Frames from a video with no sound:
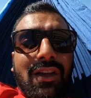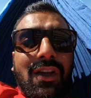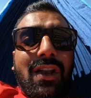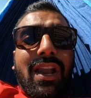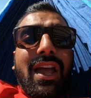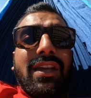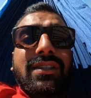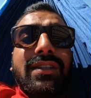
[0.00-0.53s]
uh,
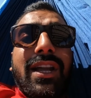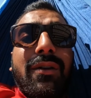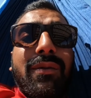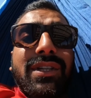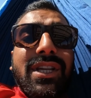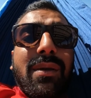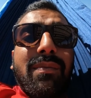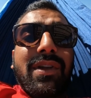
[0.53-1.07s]
last night
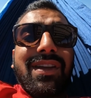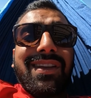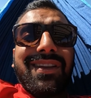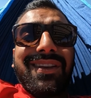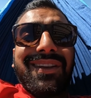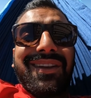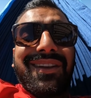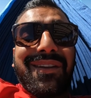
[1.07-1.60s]
was epic
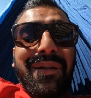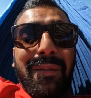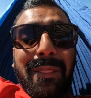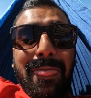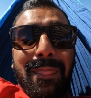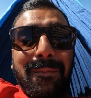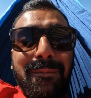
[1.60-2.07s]
um,